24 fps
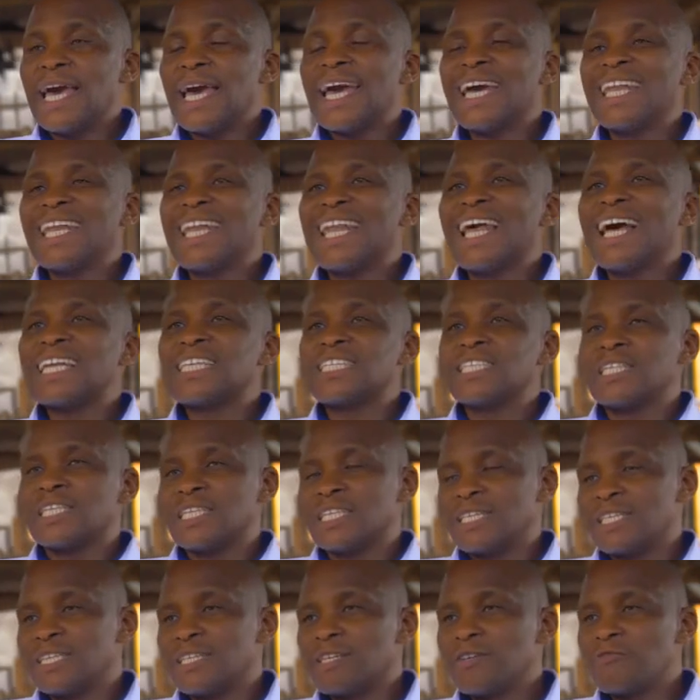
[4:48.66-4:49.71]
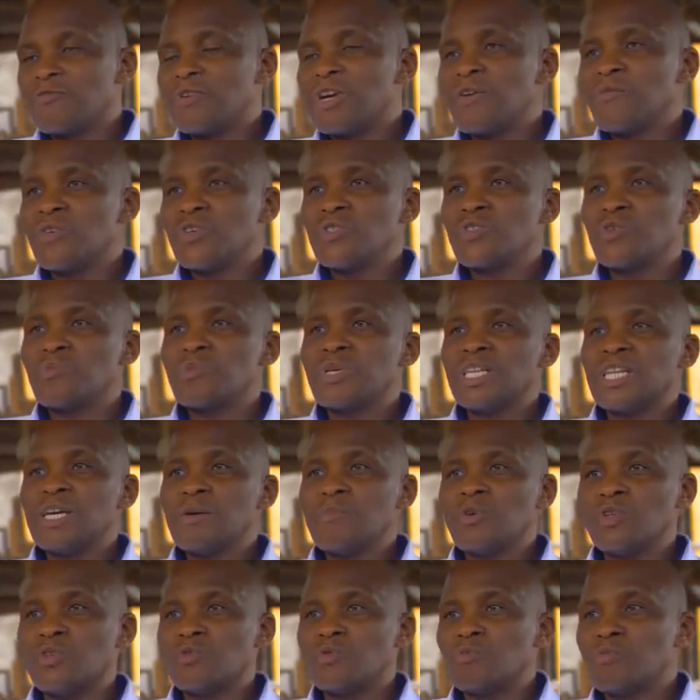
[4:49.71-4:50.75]
And largely, we have also been
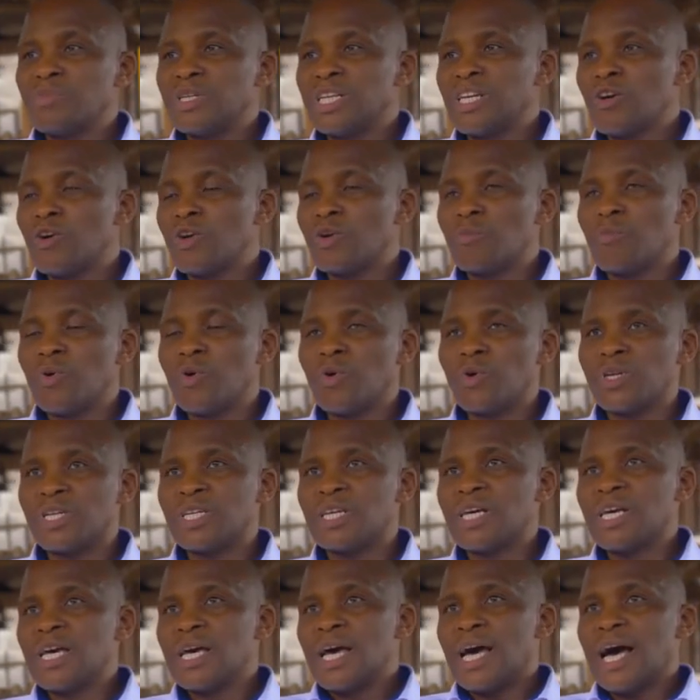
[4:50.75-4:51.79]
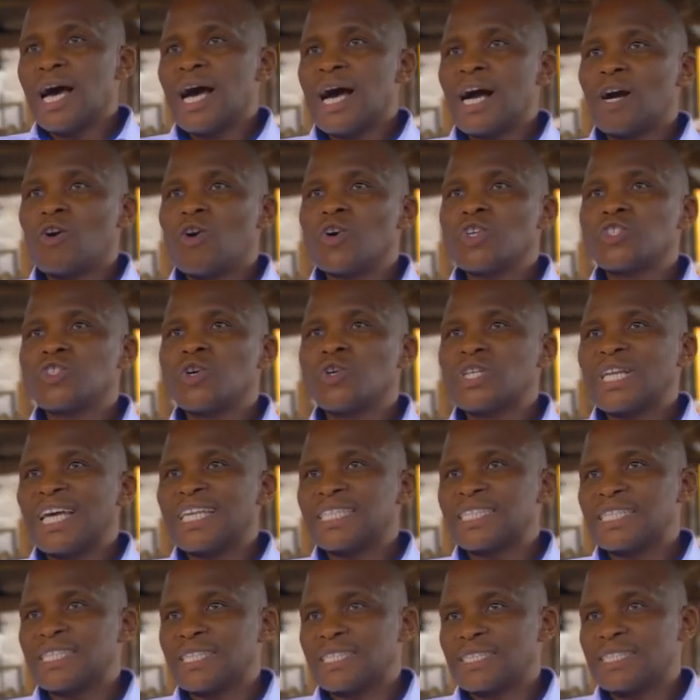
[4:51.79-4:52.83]
able to bring on board uh,
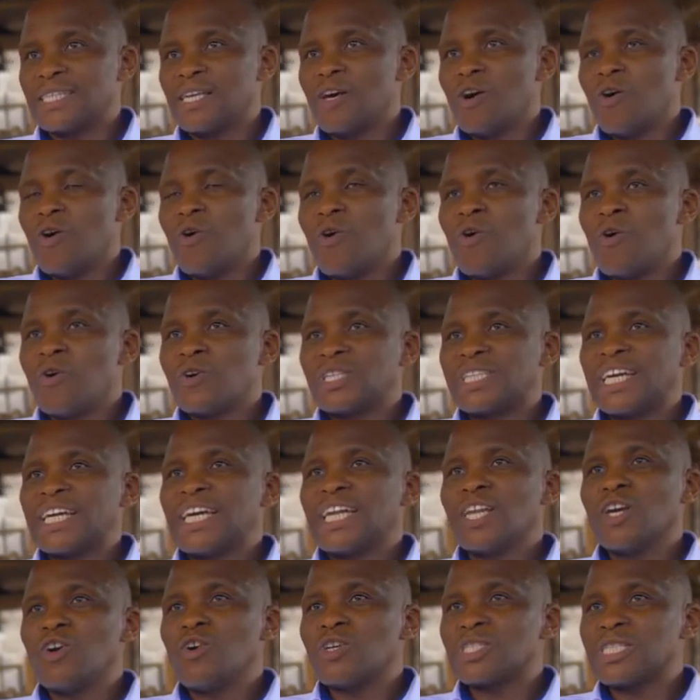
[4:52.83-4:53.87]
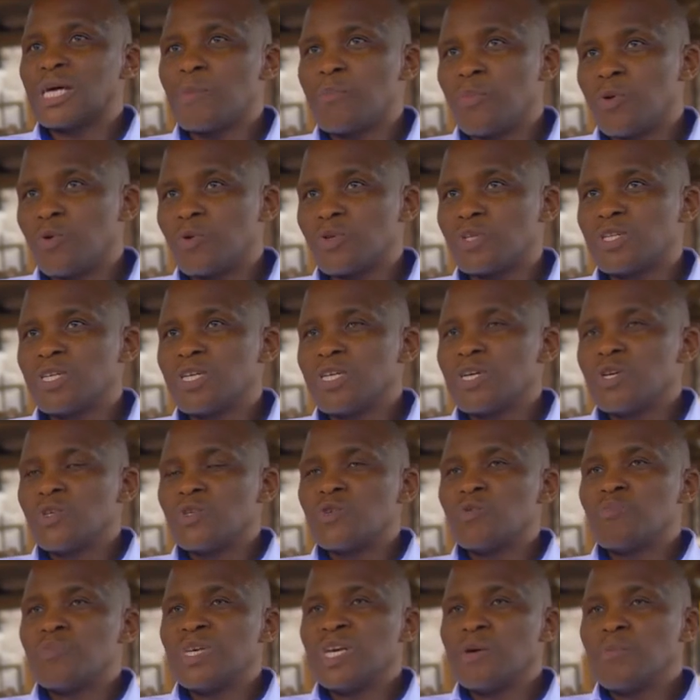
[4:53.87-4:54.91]
consultancies or technical support
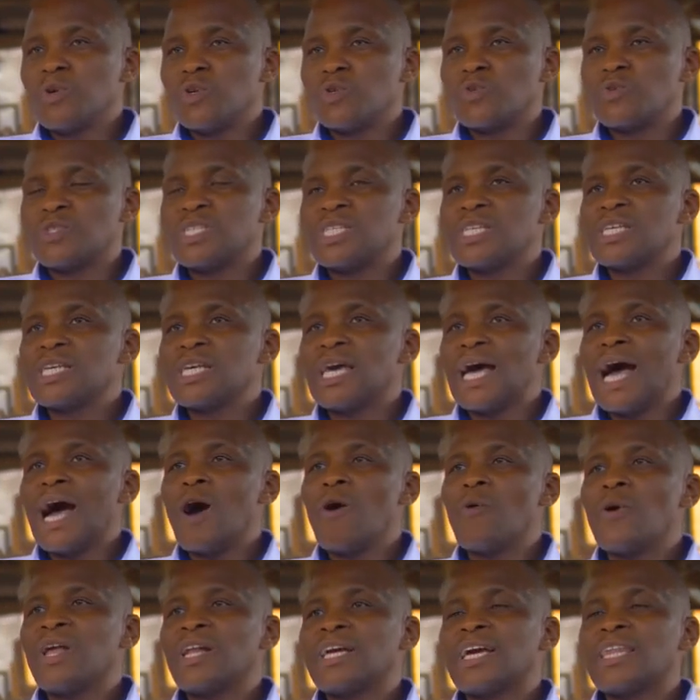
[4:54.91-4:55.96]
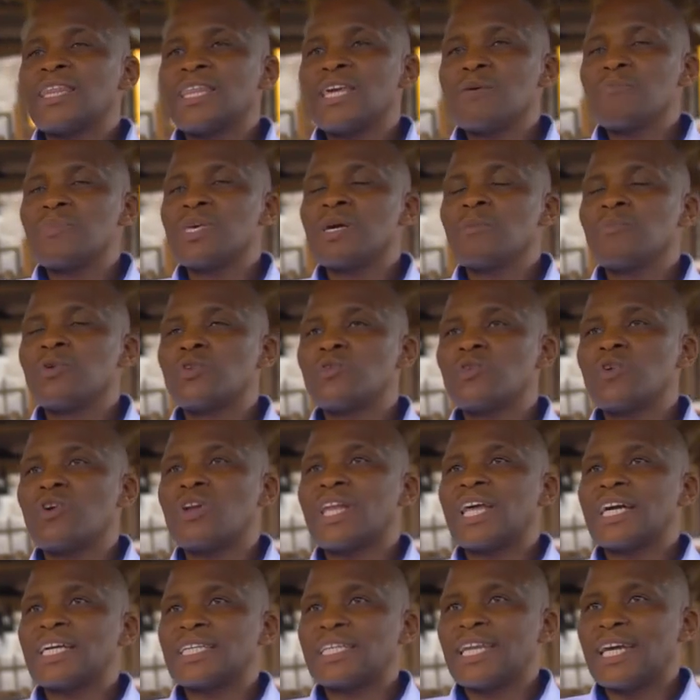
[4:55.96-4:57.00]
to be able to see how well can they be able to
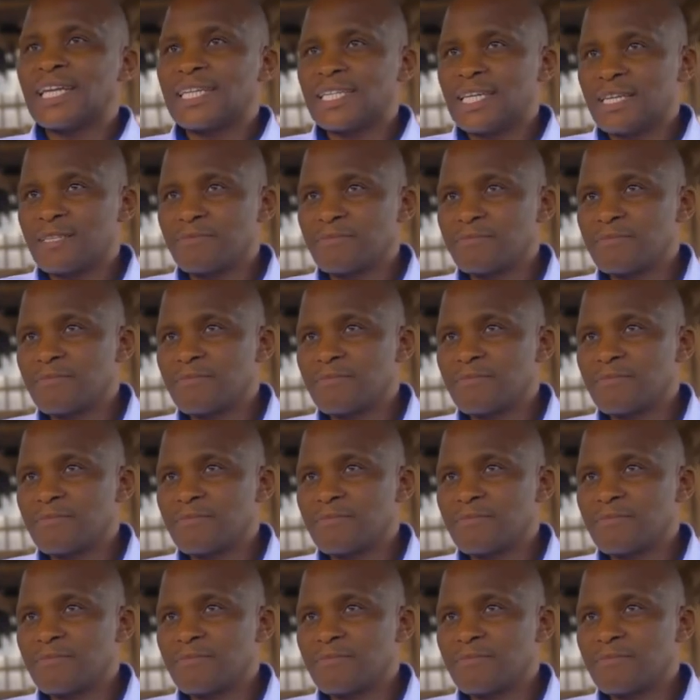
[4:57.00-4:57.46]
collect data.